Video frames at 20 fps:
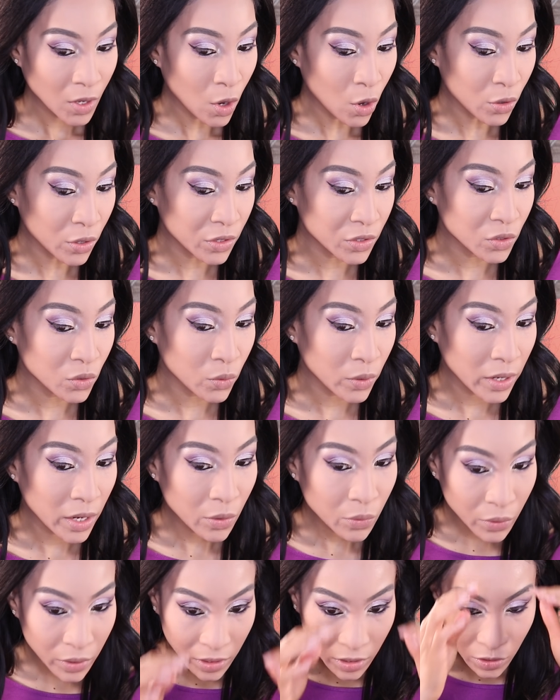Okay, so what
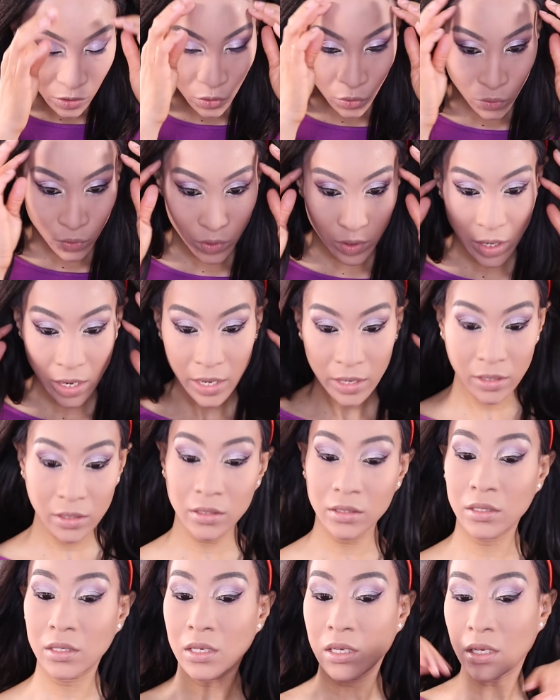I want to do
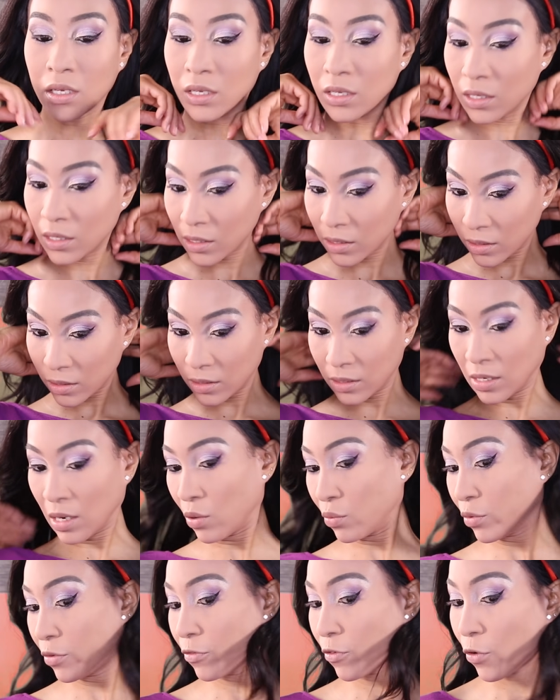next is,
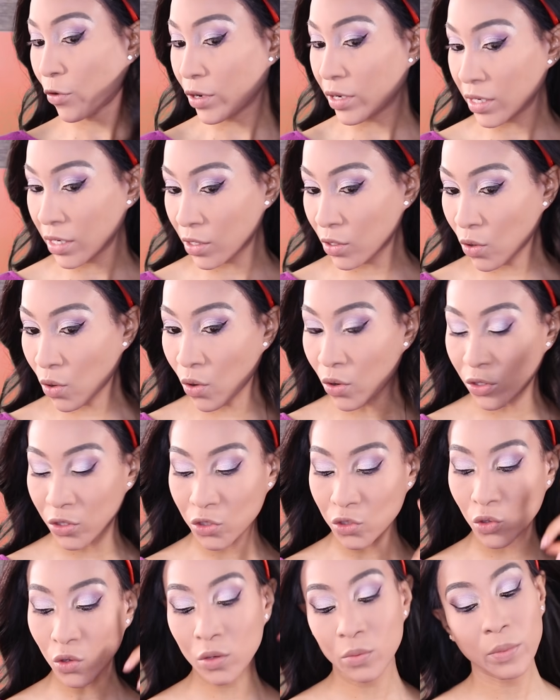now we've already
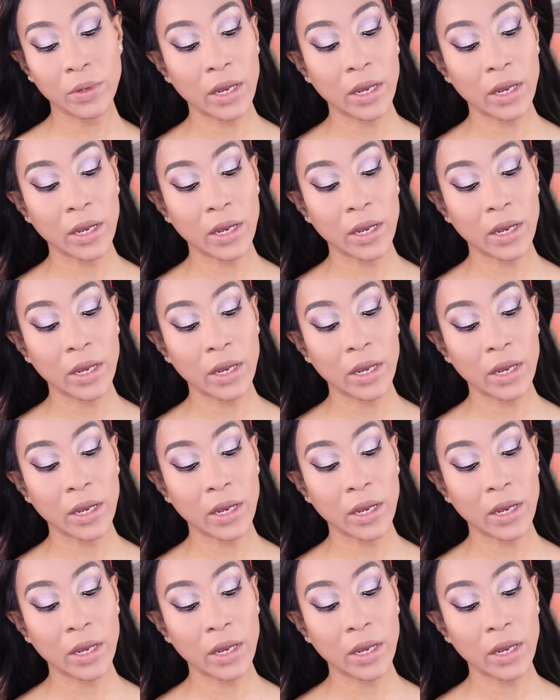contoured,